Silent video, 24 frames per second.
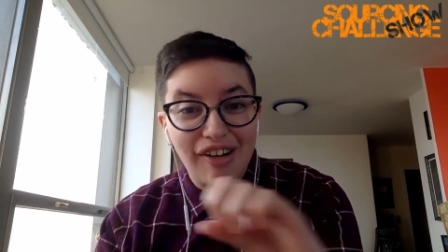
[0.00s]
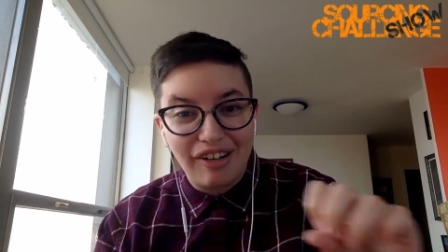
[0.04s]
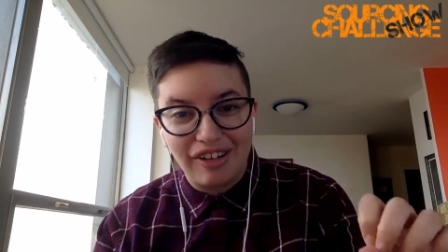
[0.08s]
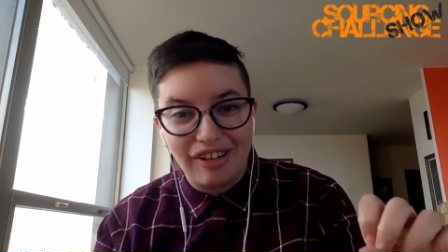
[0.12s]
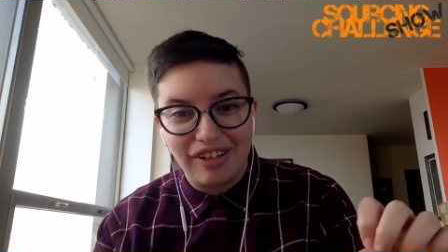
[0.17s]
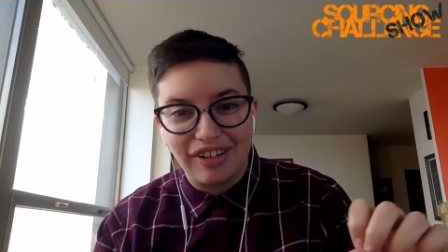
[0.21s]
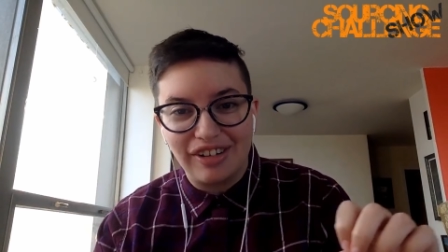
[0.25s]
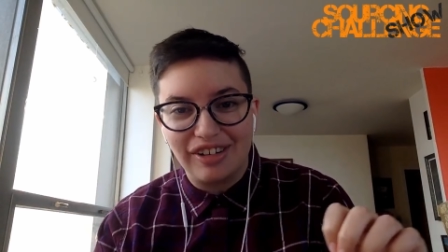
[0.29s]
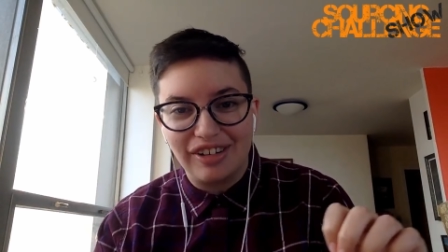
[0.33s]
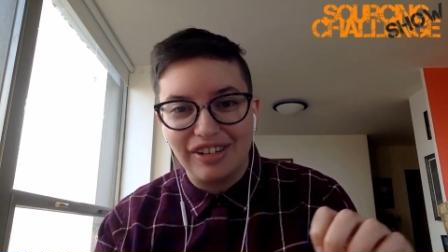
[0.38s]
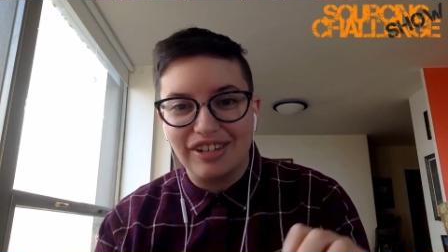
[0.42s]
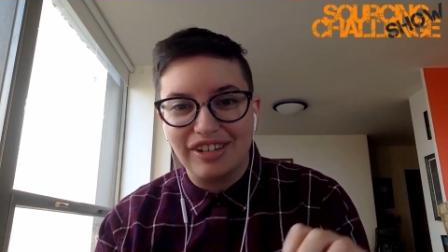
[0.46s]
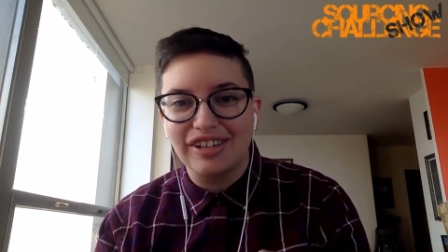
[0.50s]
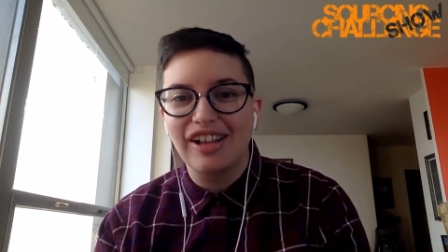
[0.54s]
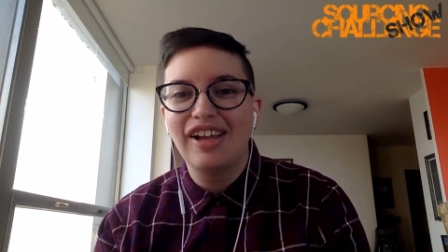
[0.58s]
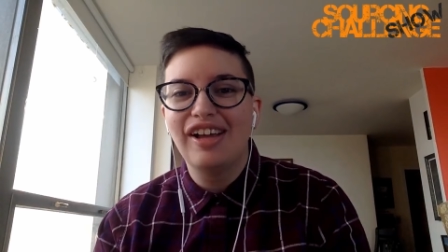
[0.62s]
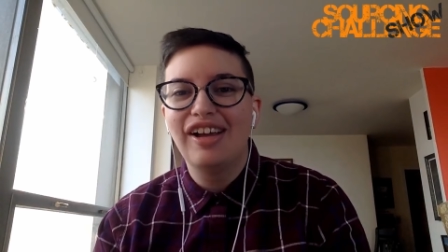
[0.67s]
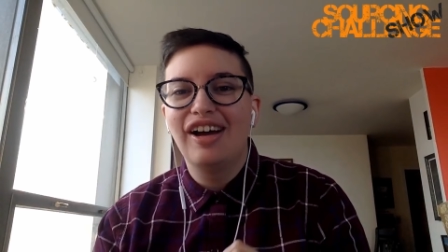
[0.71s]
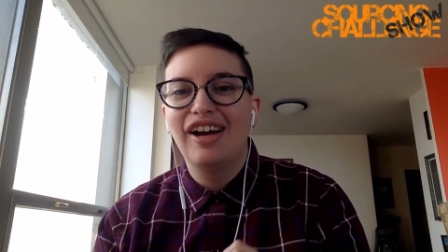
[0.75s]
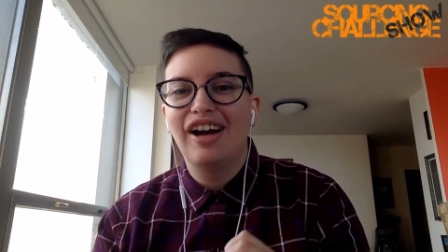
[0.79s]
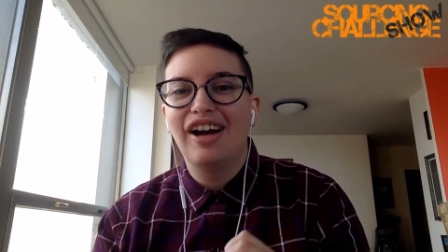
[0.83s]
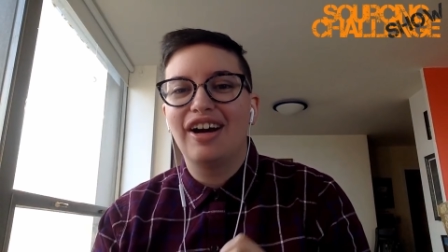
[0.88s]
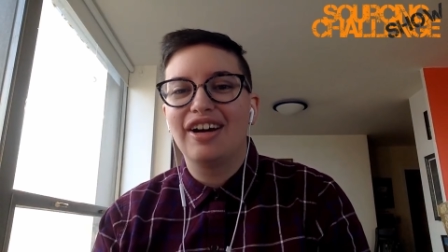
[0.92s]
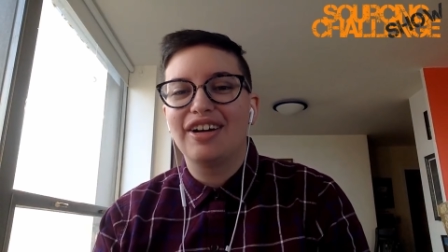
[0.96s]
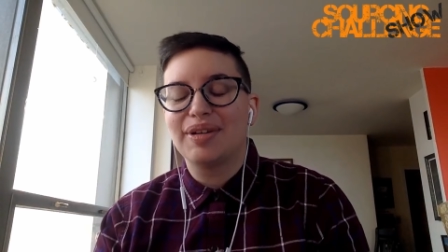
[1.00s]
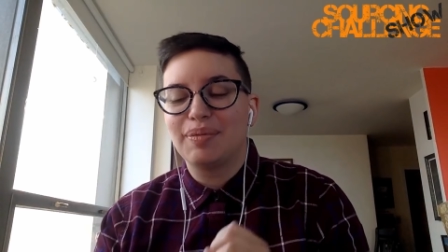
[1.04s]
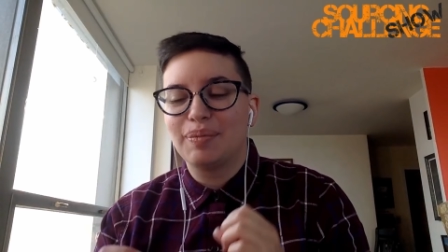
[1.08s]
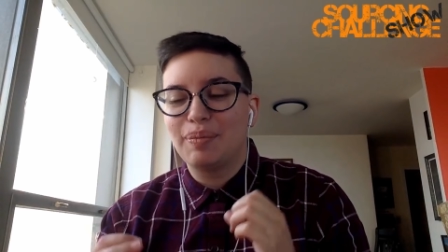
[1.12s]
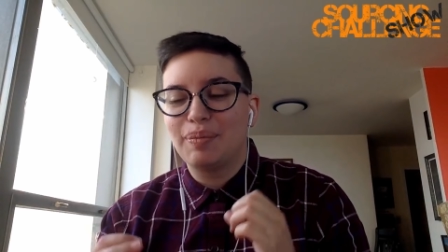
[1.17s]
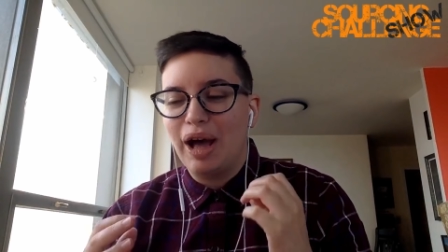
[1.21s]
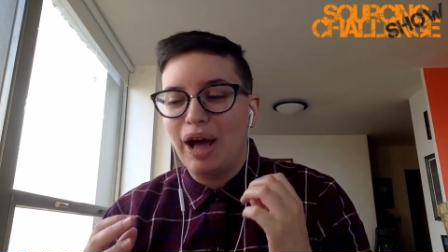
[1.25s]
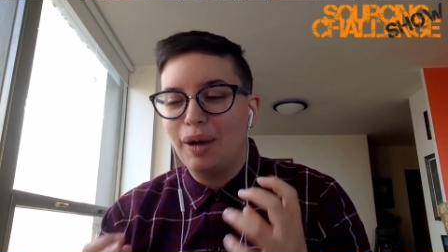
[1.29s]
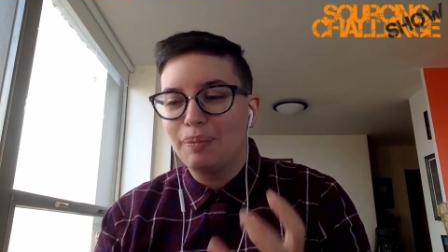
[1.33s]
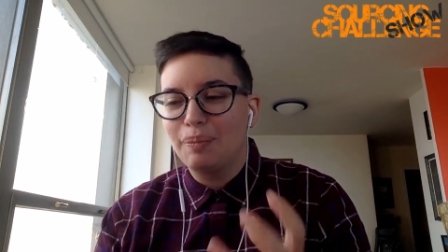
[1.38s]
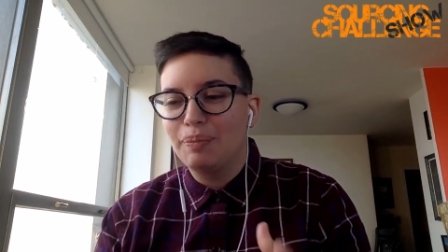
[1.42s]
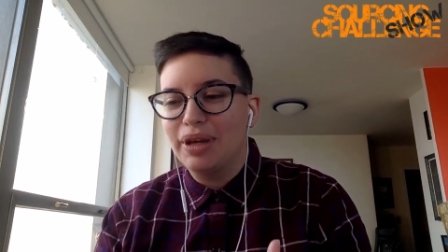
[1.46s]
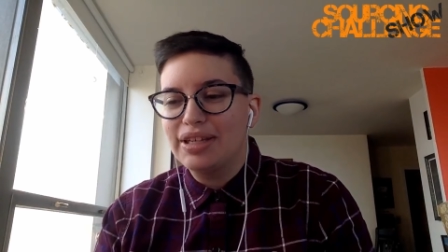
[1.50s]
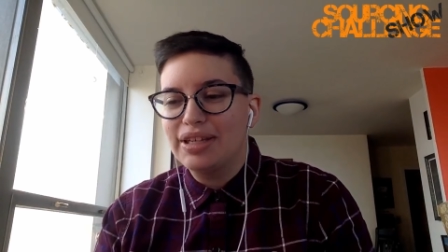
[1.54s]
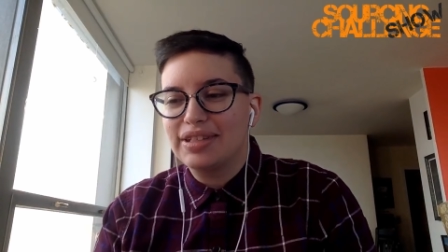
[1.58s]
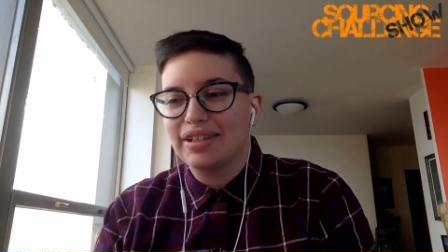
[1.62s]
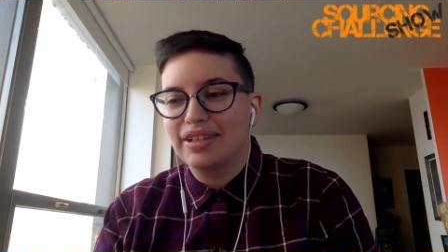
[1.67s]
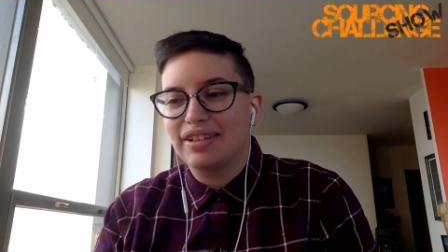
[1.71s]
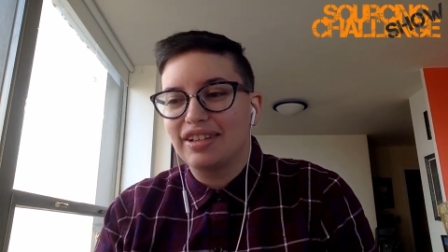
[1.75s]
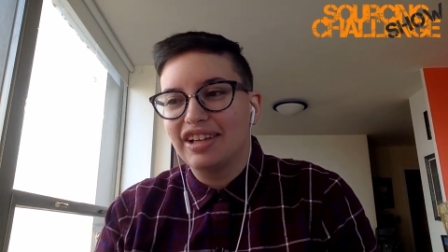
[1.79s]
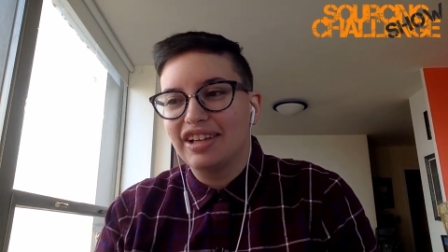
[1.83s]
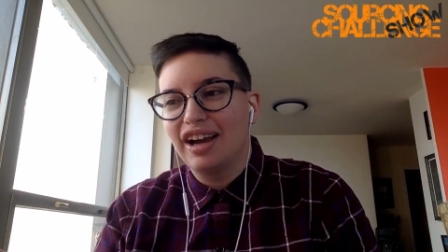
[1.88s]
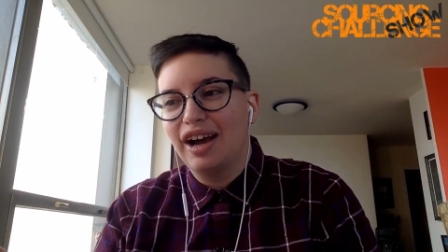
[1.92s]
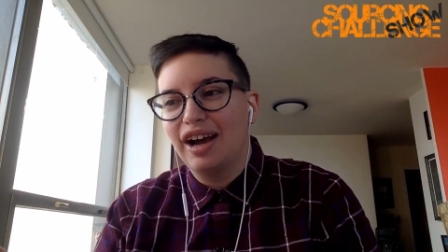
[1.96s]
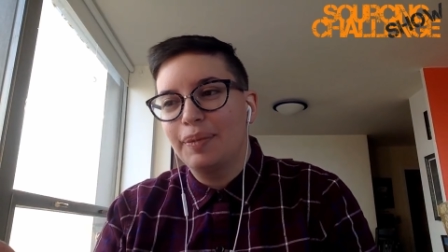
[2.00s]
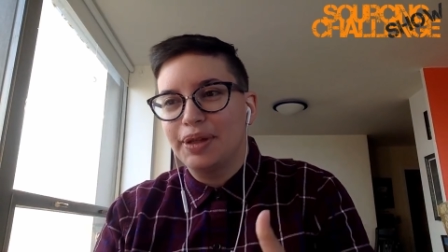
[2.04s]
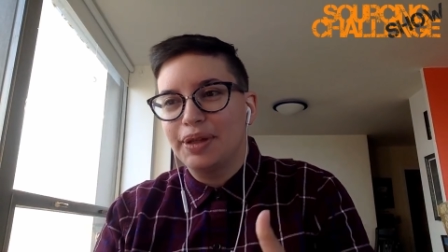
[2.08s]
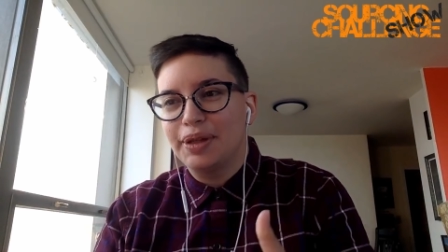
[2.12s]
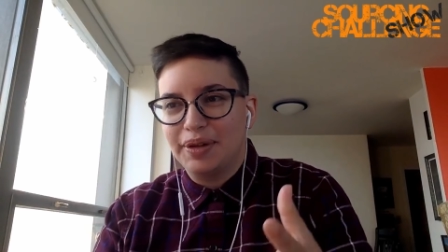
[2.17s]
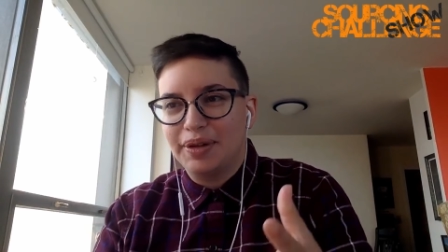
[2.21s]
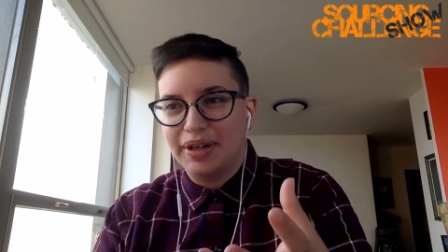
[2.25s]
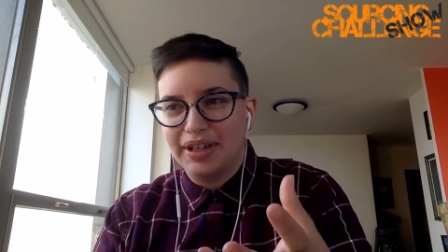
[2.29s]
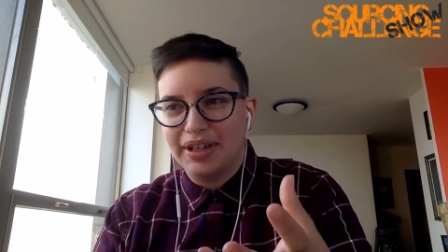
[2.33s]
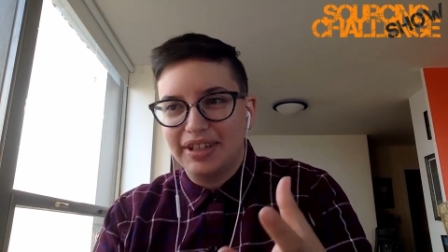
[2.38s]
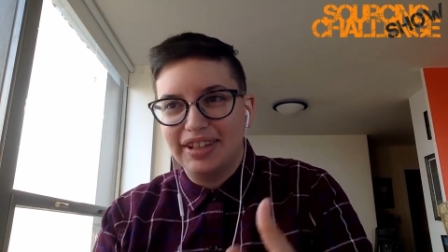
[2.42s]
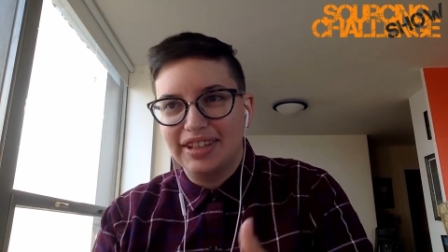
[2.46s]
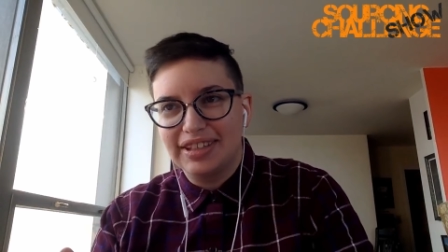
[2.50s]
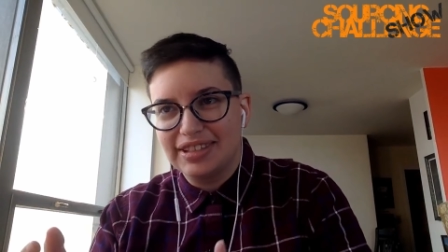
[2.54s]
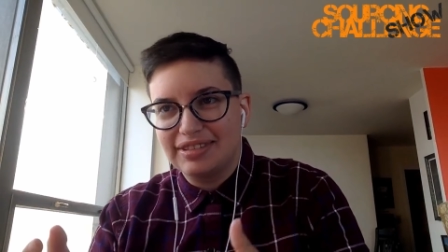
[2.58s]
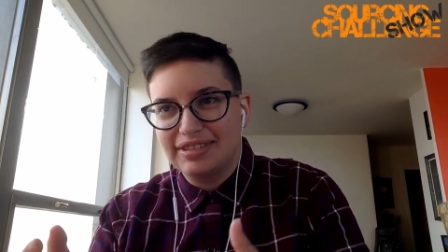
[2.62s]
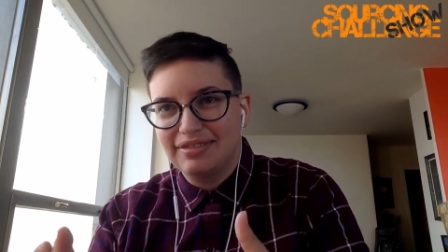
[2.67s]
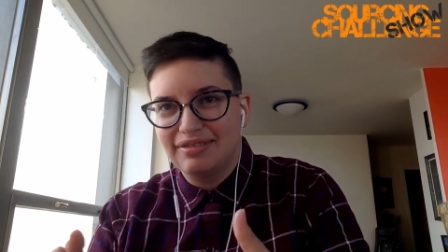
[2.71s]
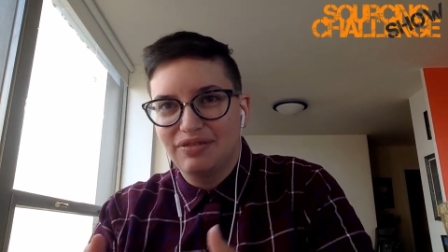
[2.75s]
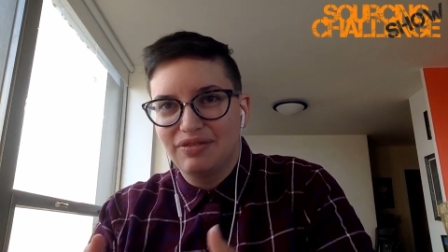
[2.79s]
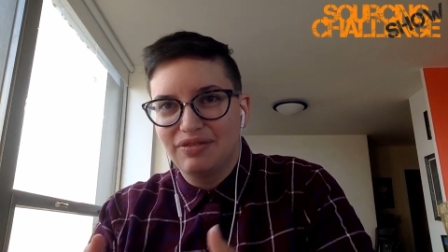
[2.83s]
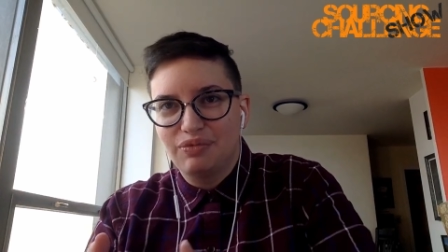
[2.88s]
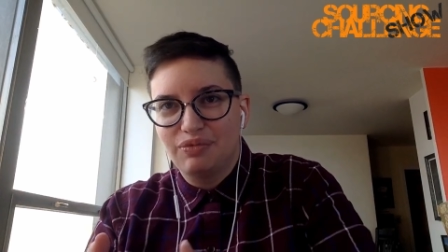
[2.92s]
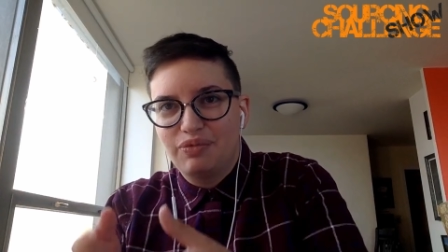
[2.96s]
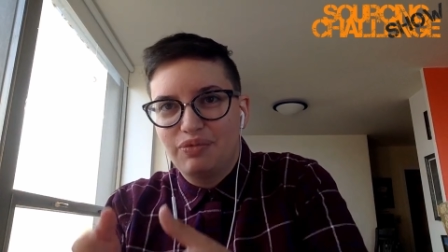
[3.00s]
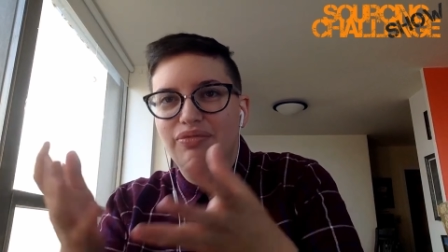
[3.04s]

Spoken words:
all are basically uploading these